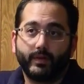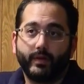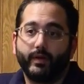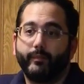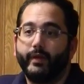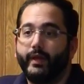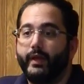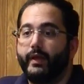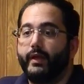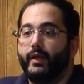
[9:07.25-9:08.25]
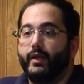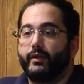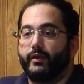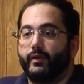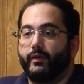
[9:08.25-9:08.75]
$100. Um,
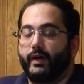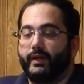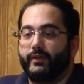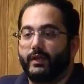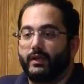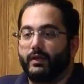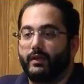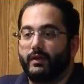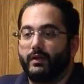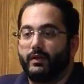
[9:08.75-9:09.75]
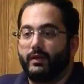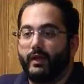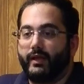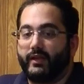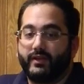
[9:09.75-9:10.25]
you know, I think,
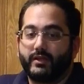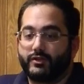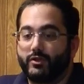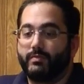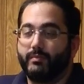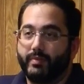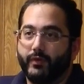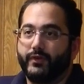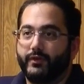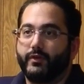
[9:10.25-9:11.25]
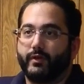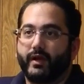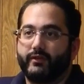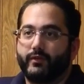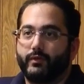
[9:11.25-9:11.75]
and I think it should be built into your
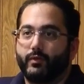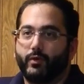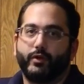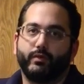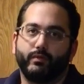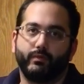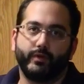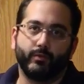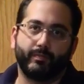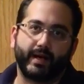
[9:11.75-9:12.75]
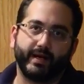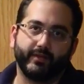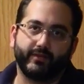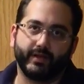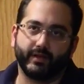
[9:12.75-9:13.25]
iPhone, or you you know buy
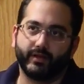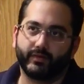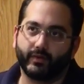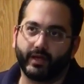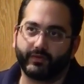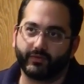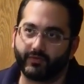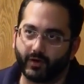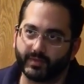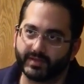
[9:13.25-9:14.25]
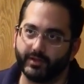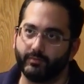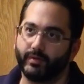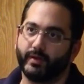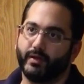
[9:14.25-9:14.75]
a thing at the at the pharmacy,
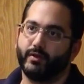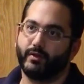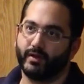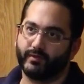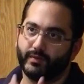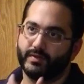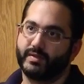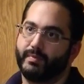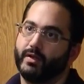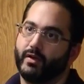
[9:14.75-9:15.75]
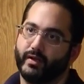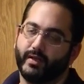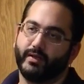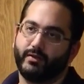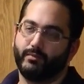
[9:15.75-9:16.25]
you plug it into your iPhone, you spit on it,
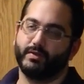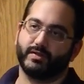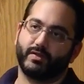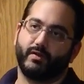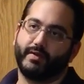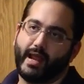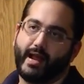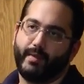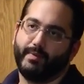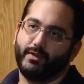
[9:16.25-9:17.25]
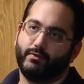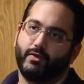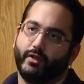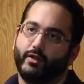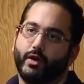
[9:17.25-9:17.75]
and you install the app, and you
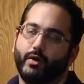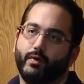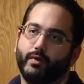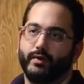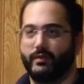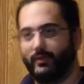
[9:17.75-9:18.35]
click go, and